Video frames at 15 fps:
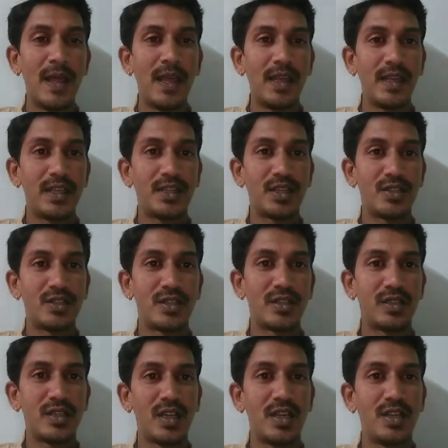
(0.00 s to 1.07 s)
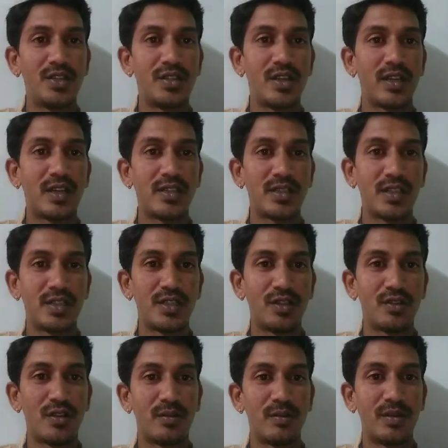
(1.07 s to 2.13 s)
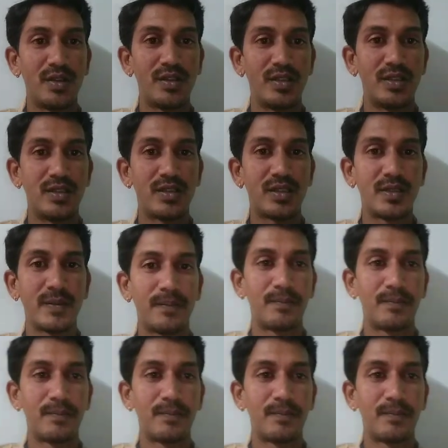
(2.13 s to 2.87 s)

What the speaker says: insertion, deletion, and searching operations.